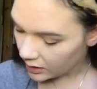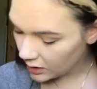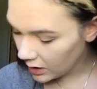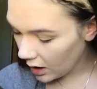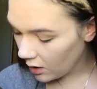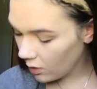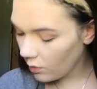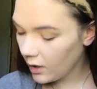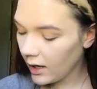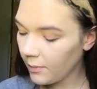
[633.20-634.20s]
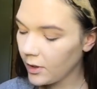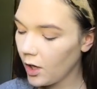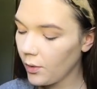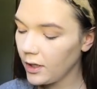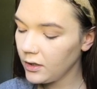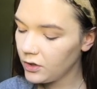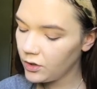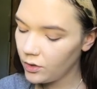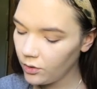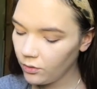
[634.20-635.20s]
So I'm going
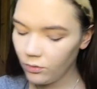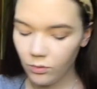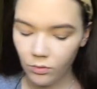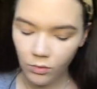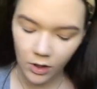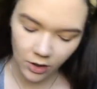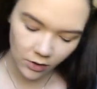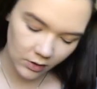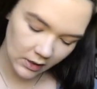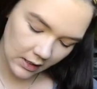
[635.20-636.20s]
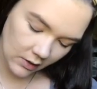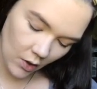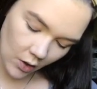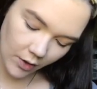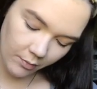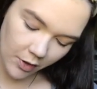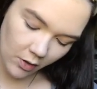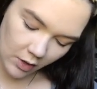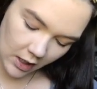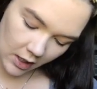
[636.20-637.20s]
to use this Huda
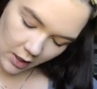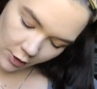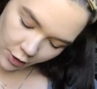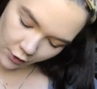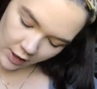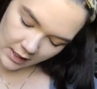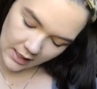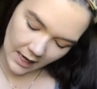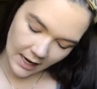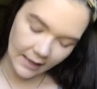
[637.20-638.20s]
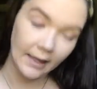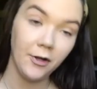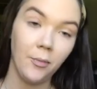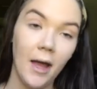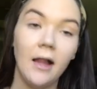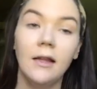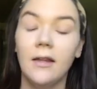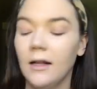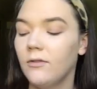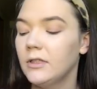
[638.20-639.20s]
Beauty 3D highlighter palette
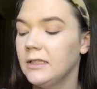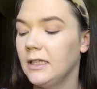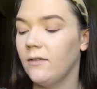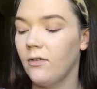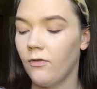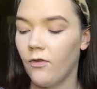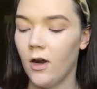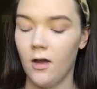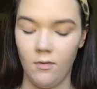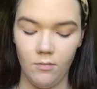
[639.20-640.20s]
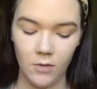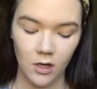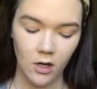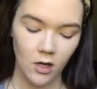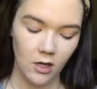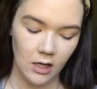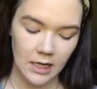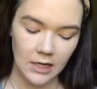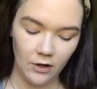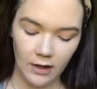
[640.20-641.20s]
that I received from
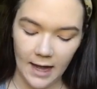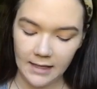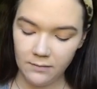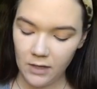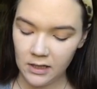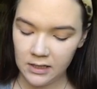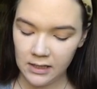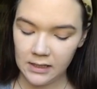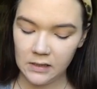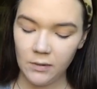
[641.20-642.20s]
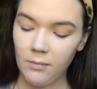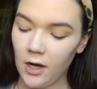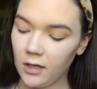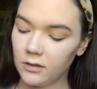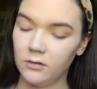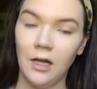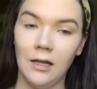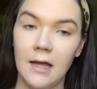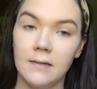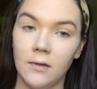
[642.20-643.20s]
either last month's Ipsy box,
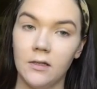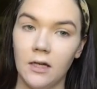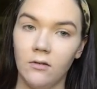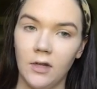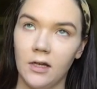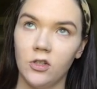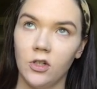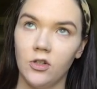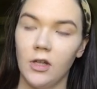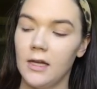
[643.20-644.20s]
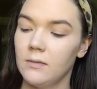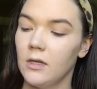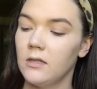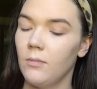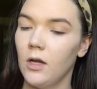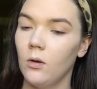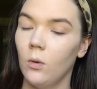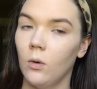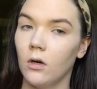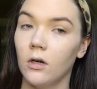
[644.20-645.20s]
not last month's, I don't think I showed you last month's, but
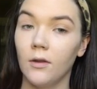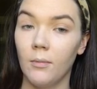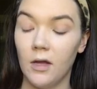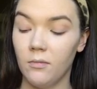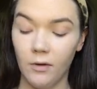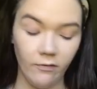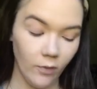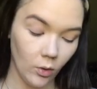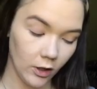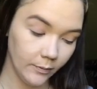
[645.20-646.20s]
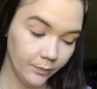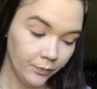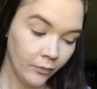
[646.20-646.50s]
or the month before.